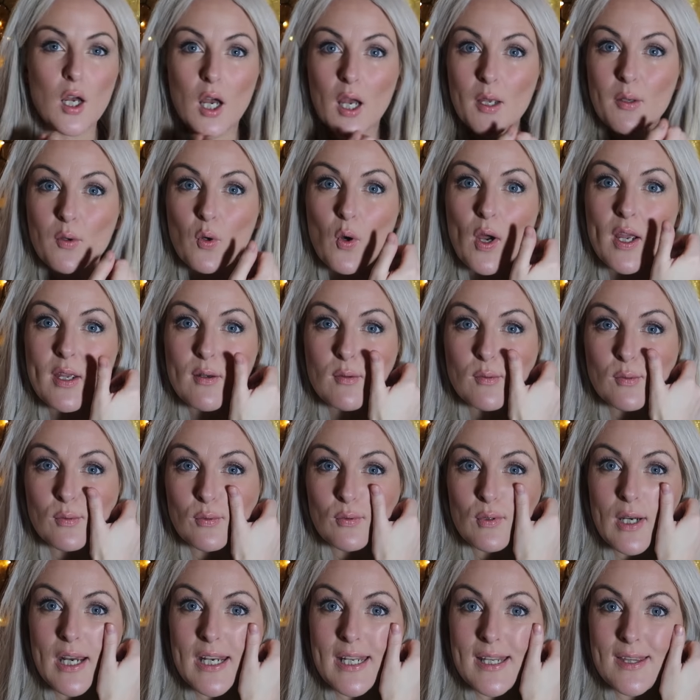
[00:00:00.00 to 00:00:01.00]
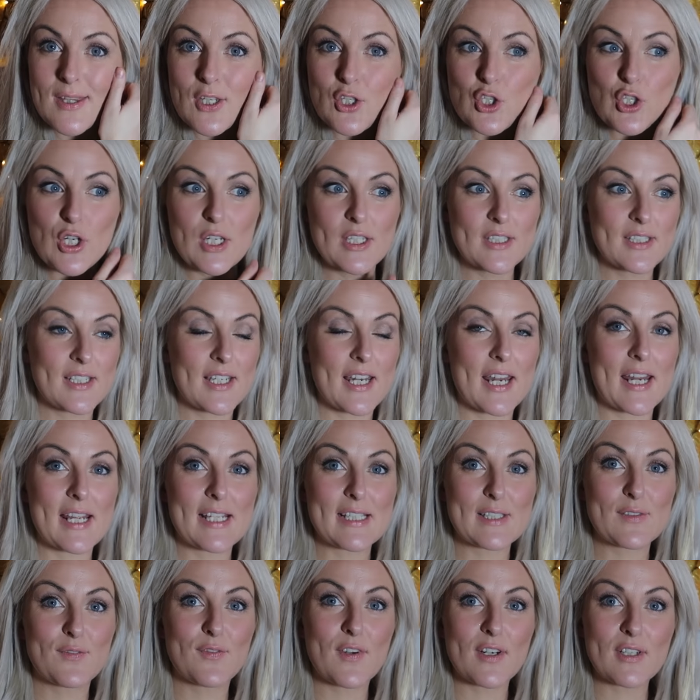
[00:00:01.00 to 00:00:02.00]
I'm quite red in the cheeks today.
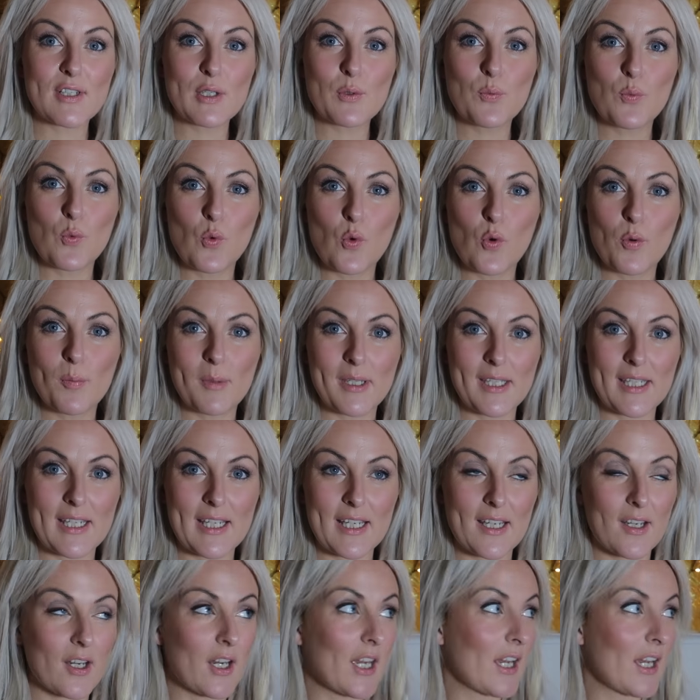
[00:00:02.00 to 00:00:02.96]
It's very warm in here.